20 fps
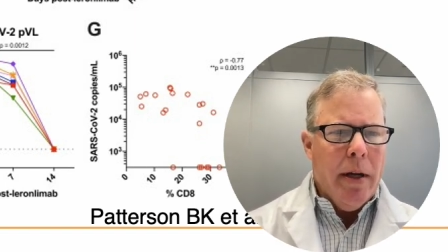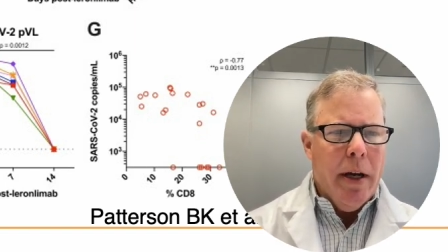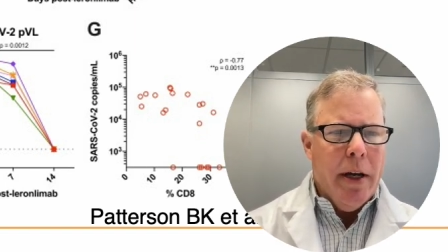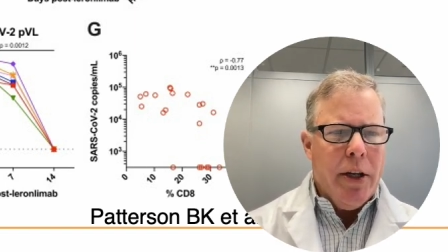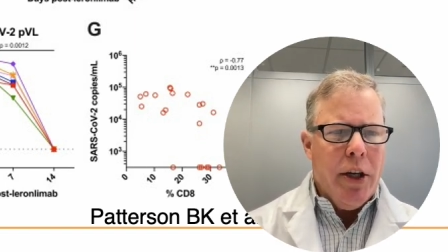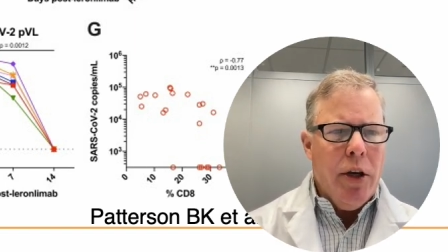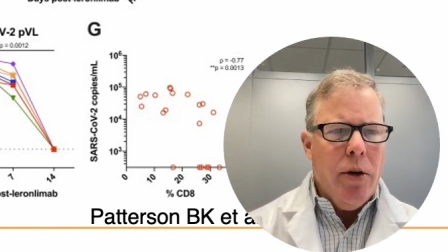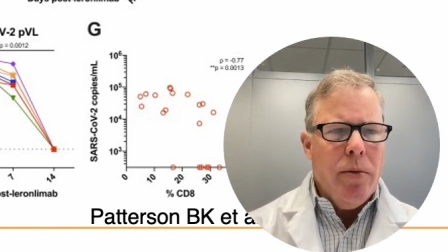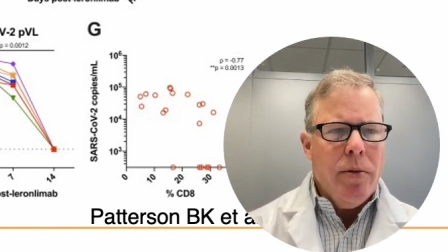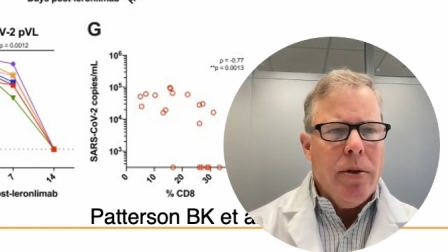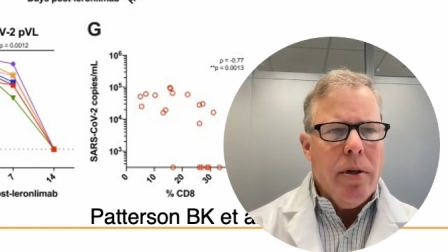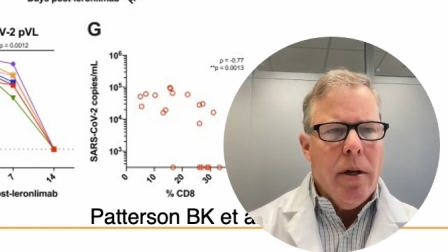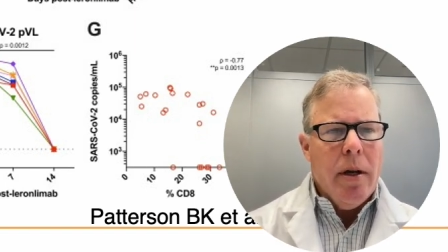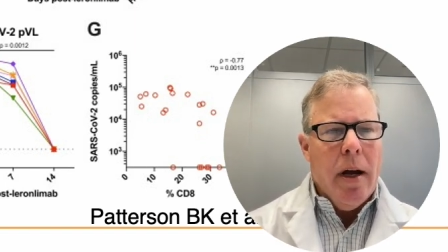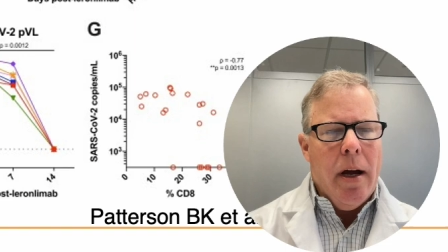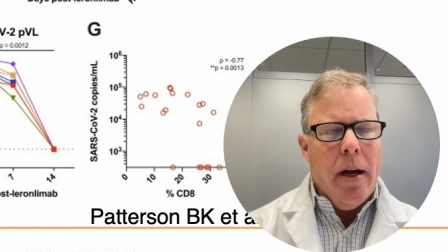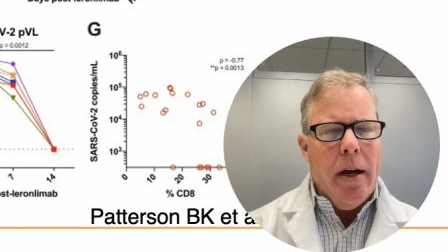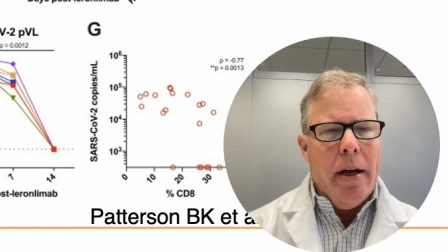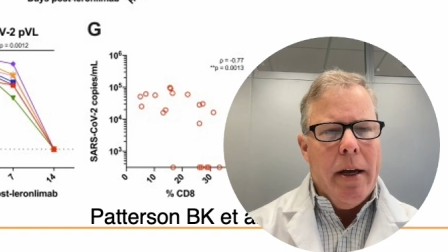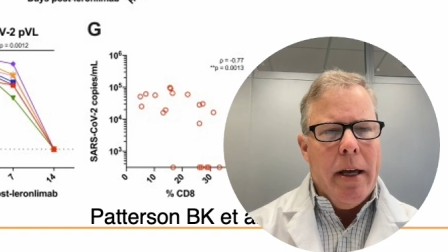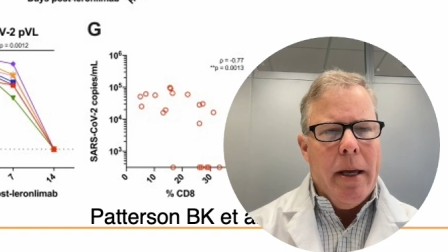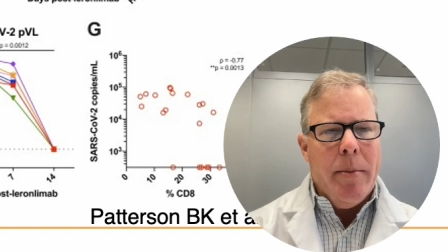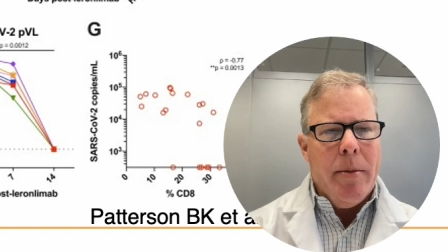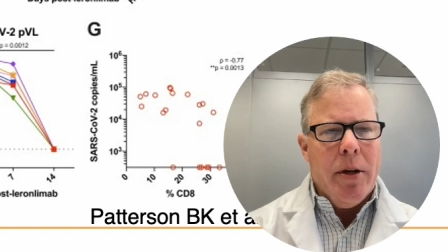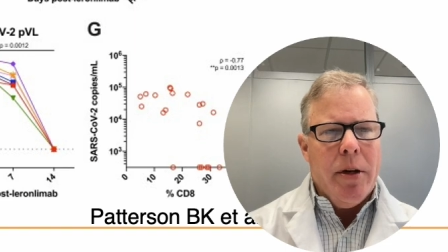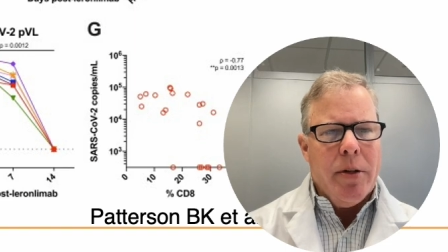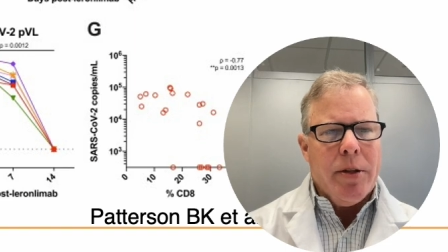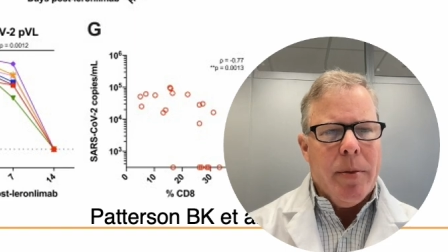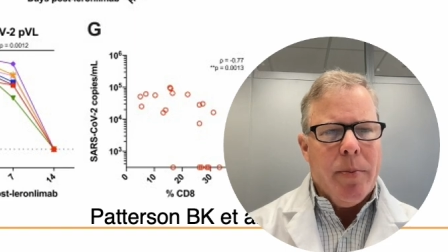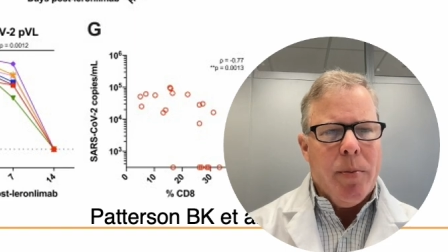acute
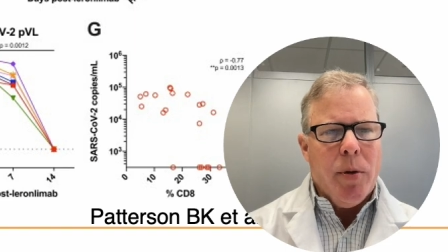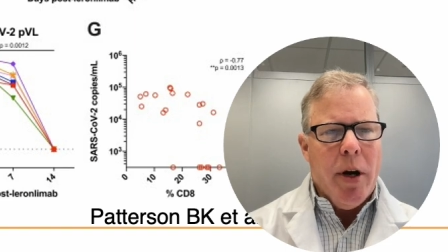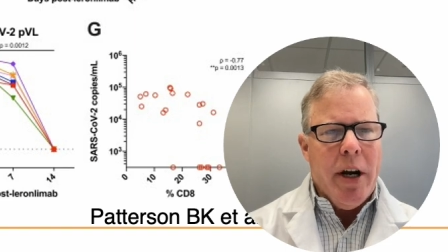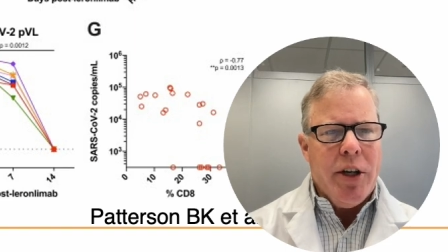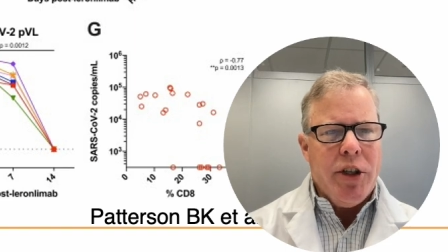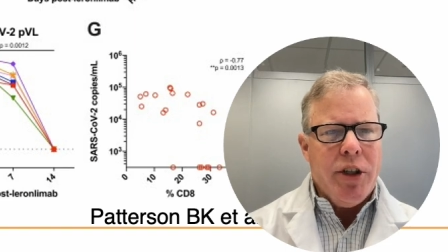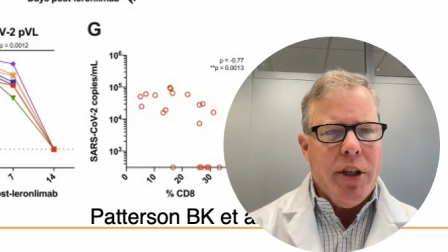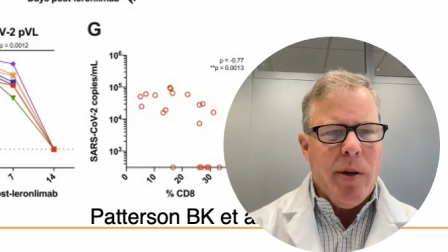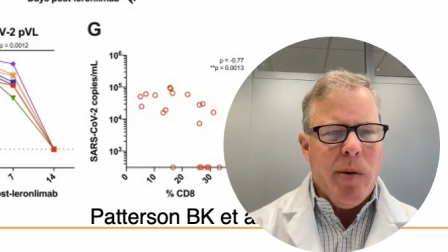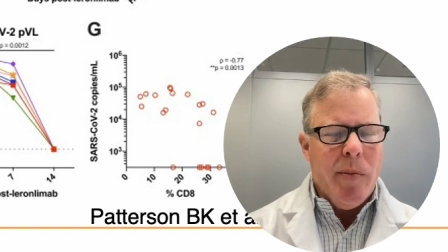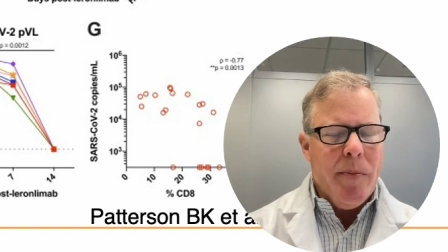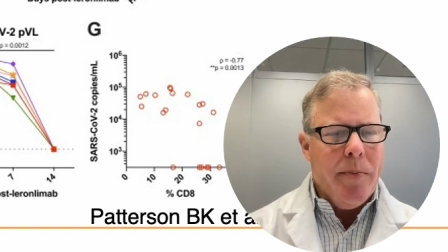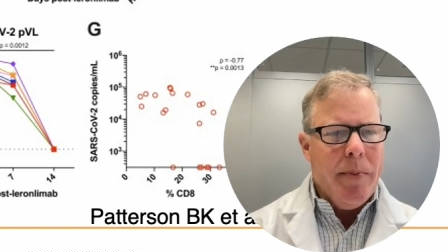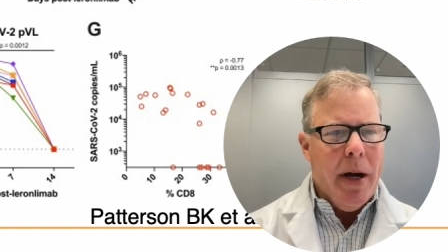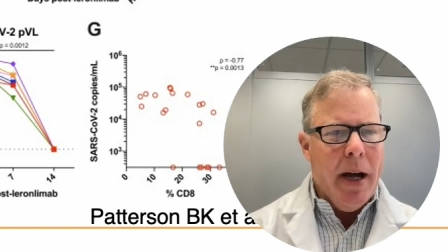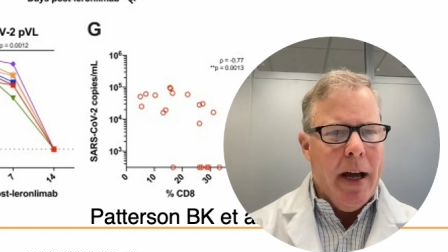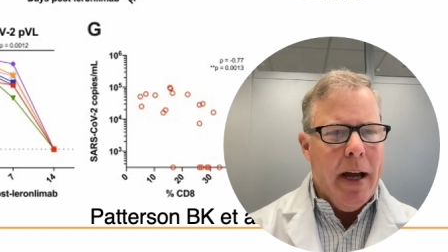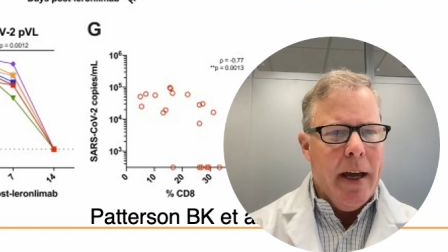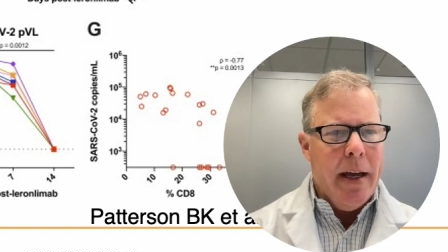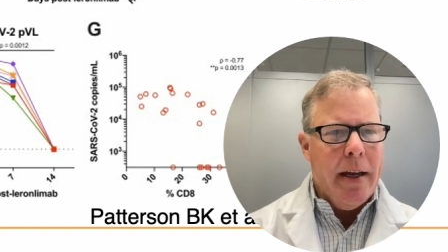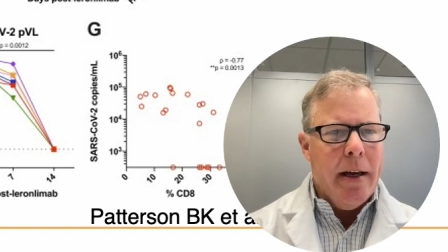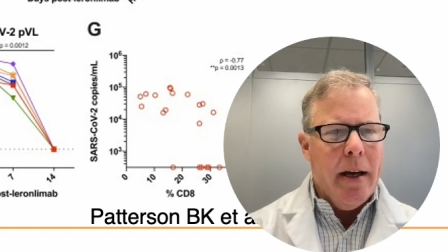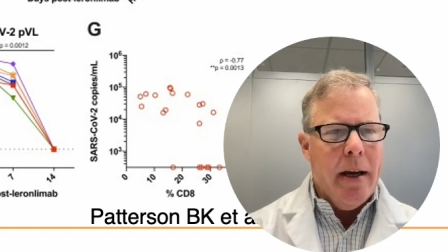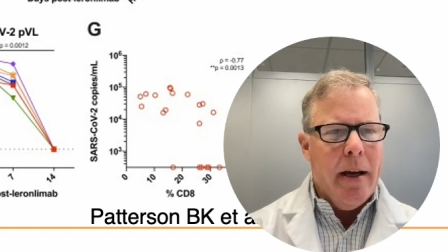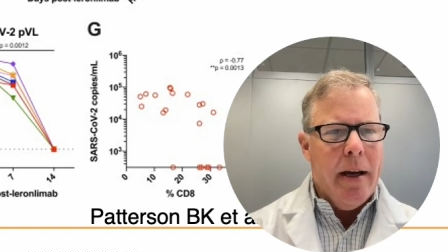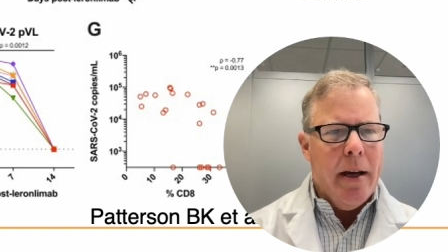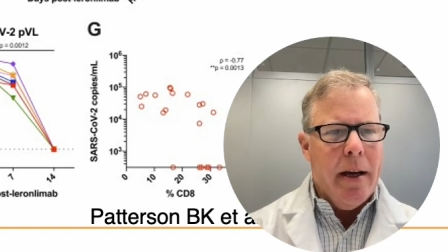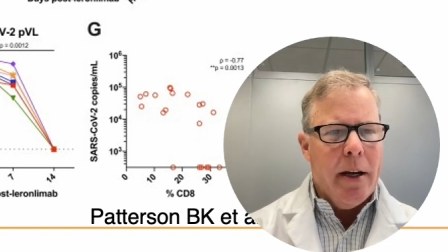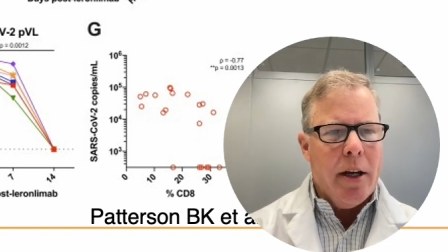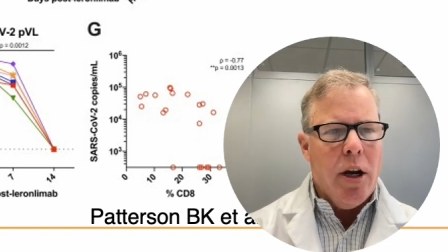immunosuppression by
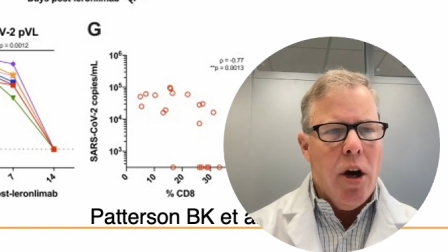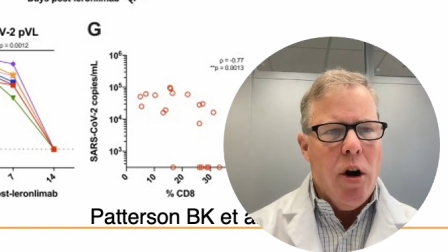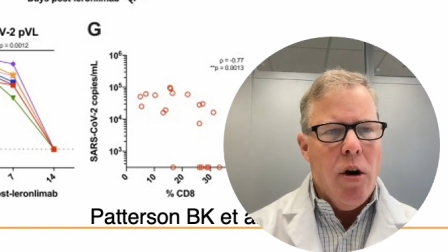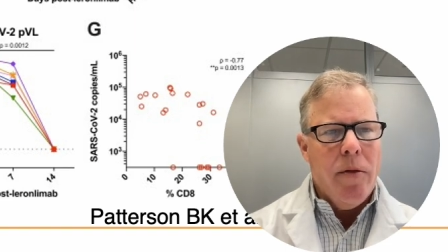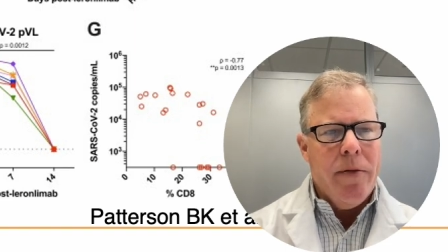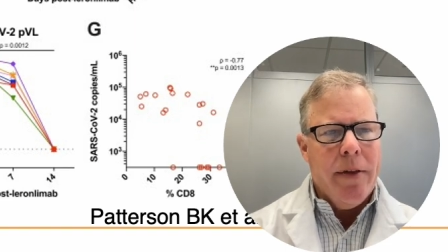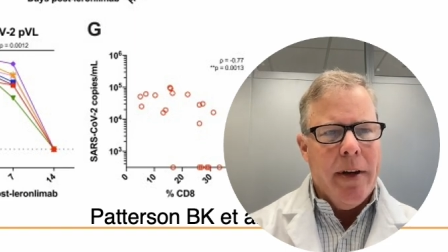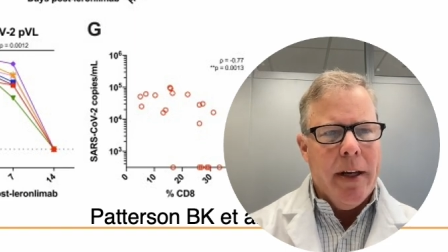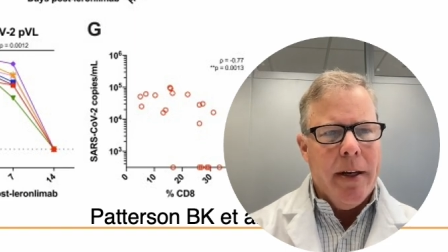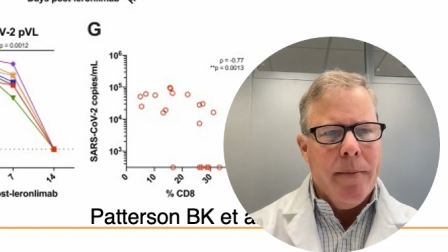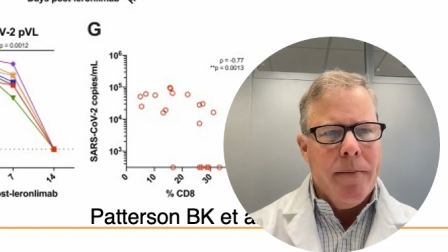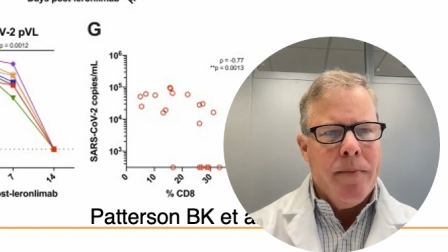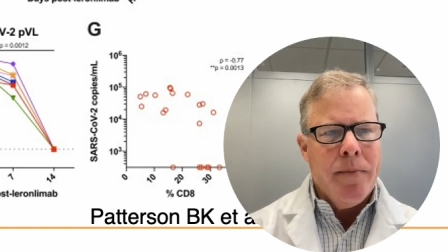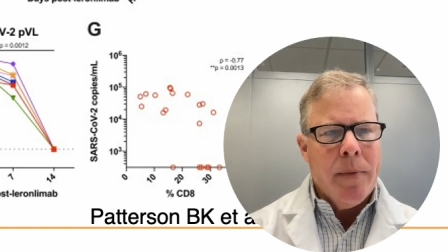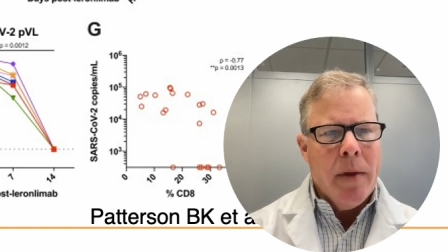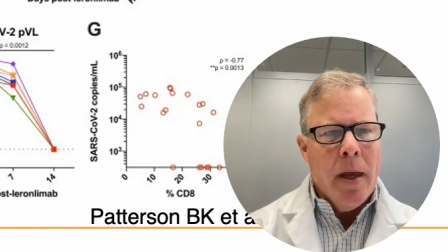COVID